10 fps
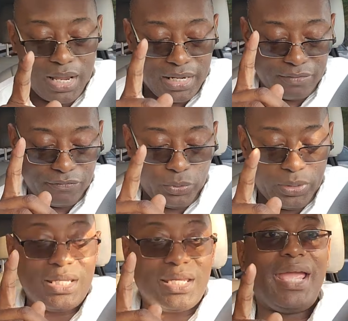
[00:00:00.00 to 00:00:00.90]
And if
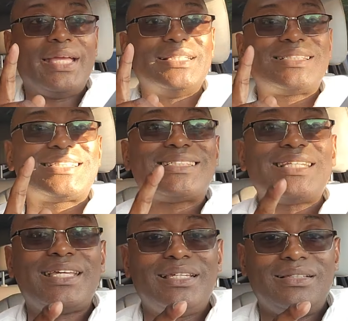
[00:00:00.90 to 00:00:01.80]
we can't
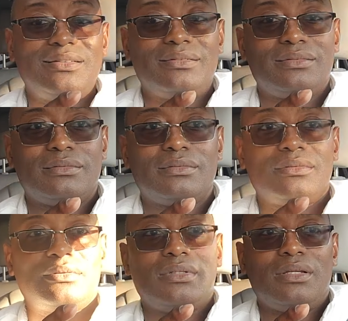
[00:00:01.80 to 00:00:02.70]
see
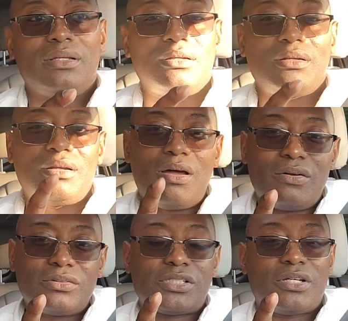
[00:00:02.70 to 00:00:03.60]

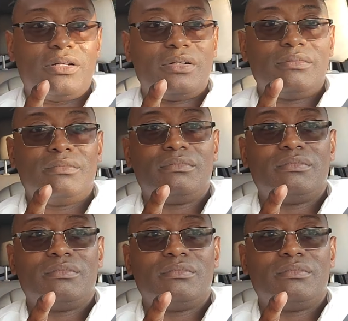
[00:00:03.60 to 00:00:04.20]
long term,